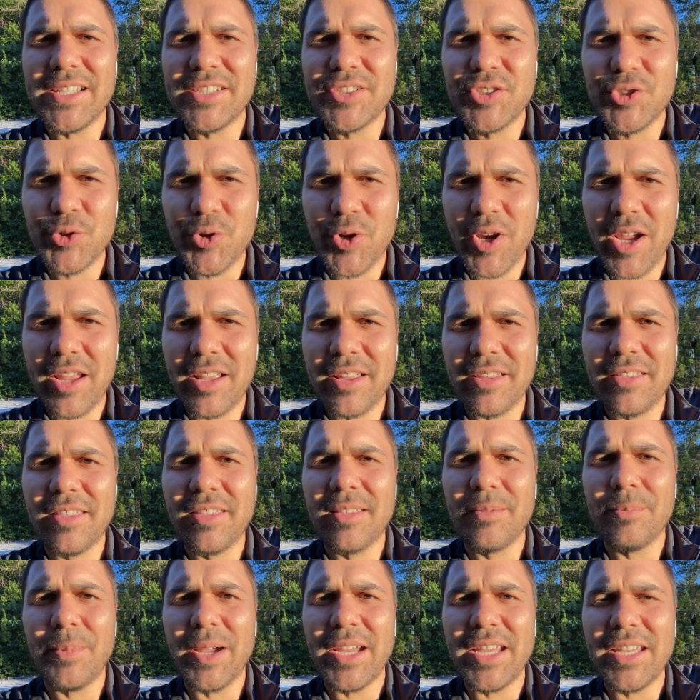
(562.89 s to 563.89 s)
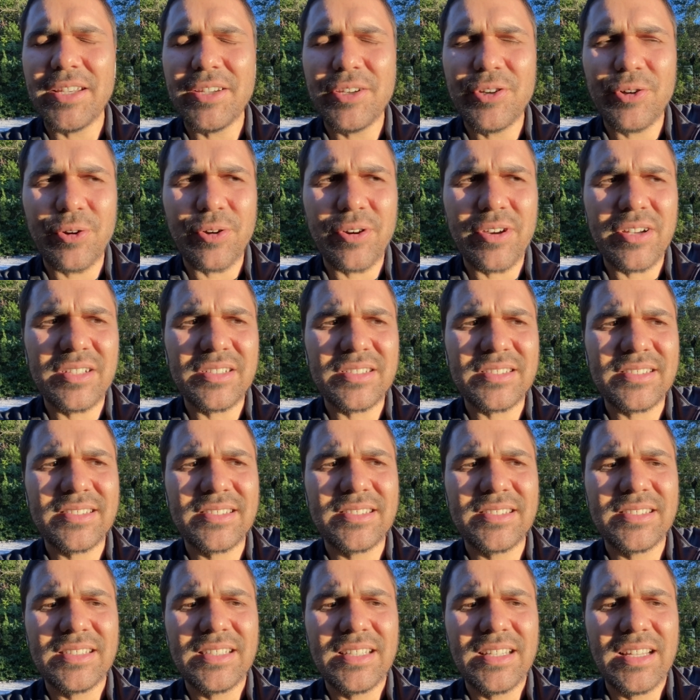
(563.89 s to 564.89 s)
strength, my
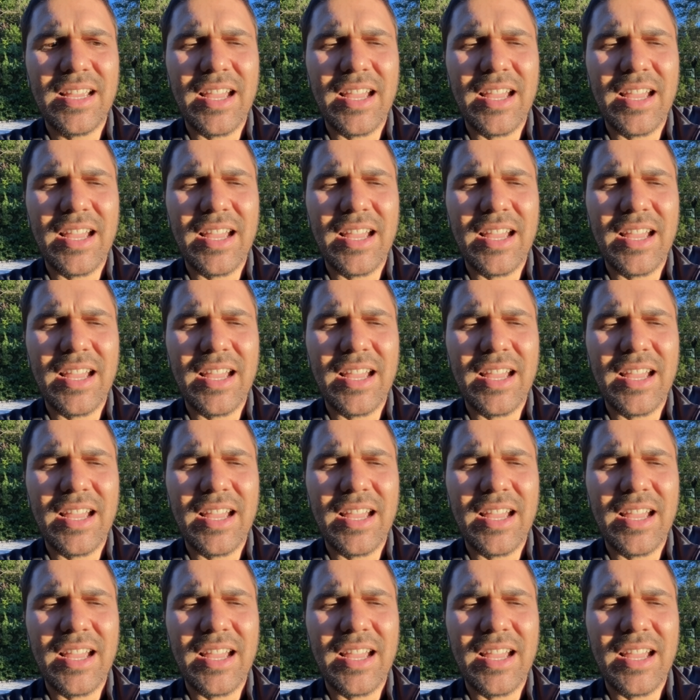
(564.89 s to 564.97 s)
endurance.